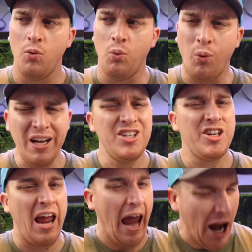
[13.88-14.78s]

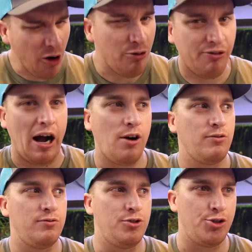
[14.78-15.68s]
Which air
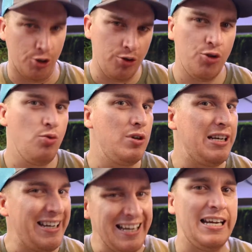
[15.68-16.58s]
valve do you
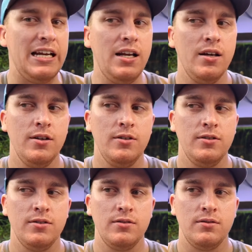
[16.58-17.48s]
need
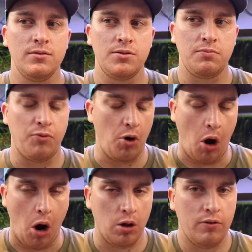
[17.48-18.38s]
for
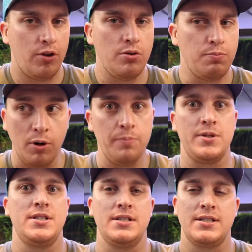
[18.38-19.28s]
all of those
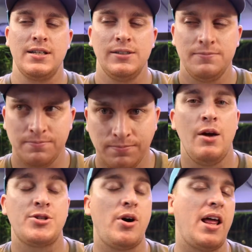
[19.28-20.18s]
purposes? Hey,
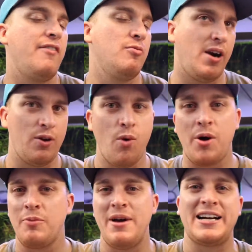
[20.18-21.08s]
what's going on everybody and
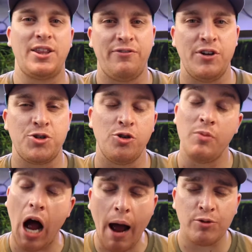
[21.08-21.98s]
welcome back to the Fish Room.
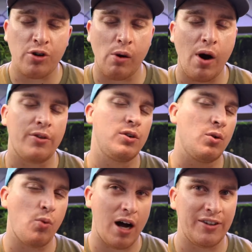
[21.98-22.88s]
I'm Trent Weldon
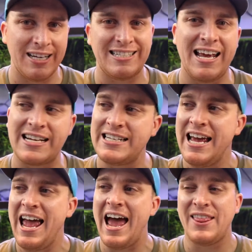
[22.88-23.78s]
with Wel-Don Tanks
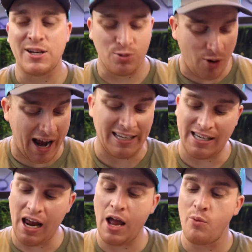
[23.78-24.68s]
and that's right,
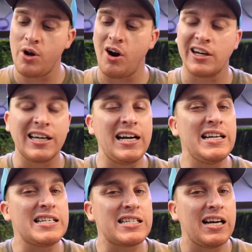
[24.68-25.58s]
tonight we are going to
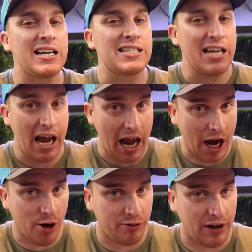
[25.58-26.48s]
discuss
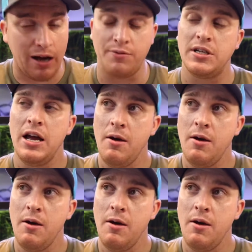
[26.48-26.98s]
air valves.